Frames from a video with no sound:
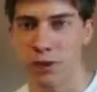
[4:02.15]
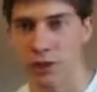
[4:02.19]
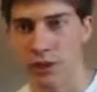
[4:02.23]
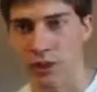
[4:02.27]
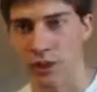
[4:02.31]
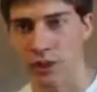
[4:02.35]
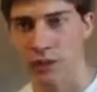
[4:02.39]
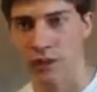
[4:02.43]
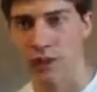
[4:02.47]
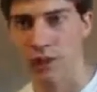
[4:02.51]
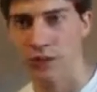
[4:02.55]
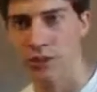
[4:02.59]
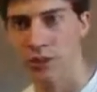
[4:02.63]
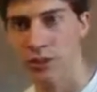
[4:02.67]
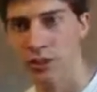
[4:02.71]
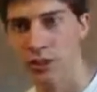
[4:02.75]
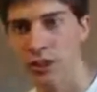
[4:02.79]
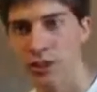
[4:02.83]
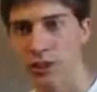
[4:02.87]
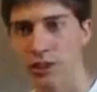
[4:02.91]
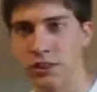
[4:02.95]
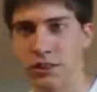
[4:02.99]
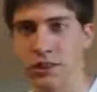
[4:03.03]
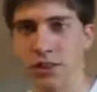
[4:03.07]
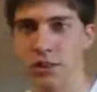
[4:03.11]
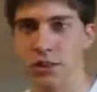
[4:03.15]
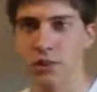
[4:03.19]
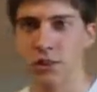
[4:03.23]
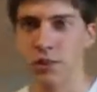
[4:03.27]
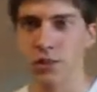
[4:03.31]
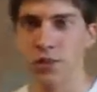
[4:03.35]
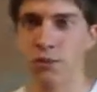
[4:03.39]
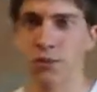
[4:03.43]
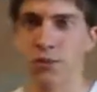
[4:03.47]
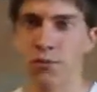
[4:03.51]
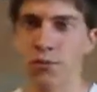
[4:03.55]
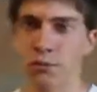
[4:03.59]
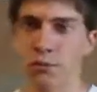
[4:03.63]
processing, Intel has
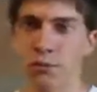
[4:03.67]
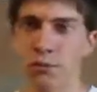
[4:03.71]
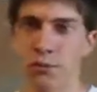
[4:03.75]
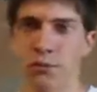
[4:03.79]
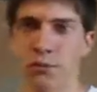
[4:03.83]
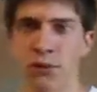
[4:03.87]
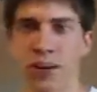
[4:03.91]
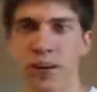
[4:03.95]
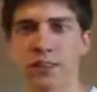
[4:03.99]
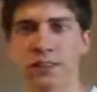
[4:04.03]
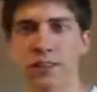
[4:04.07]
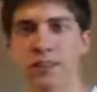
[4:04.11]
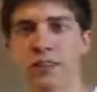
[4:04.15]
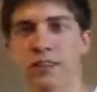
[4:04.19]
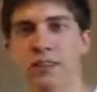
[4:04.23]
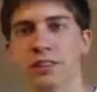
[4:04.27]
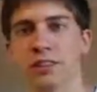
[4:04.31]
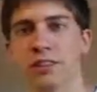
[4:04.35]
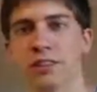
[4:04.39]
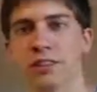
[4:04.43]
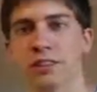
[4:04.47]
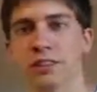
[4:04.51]
always been faster.